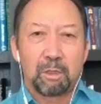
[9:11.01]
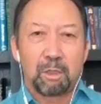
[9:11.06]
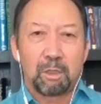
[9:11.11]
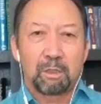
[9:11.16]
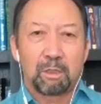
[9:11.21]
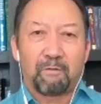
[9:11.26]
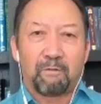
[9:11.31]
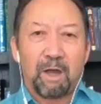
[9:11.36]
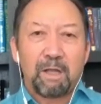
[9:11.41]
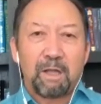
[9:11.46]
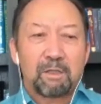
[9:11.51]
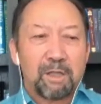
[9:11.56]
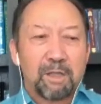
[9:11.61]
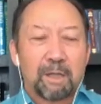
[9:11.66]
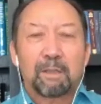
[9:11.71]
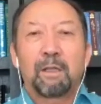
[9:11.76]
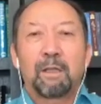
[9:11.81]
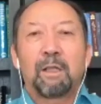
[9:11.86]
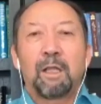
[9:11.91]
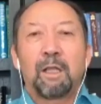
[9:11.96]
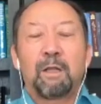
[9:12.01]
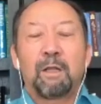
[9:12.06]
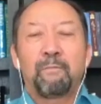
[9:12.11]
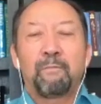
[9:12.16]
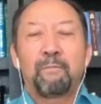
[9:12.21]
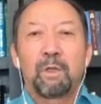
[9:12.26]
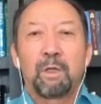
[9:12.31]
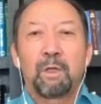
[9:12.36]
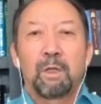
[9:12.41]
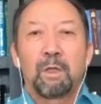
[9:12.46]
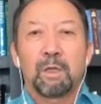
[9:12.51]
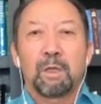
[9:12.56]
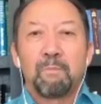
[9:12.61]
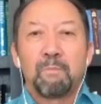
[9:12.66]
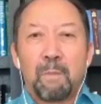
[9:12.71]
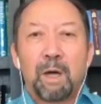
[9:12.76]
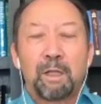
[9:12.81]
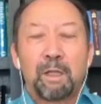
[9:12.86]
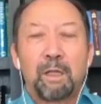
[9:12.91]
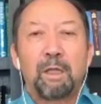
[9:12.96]
Why suddenly the
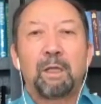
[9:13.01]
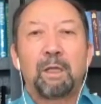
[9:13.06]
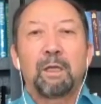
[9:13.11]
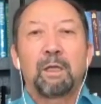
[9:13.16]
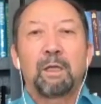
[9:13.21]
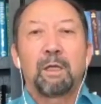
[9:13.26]
money,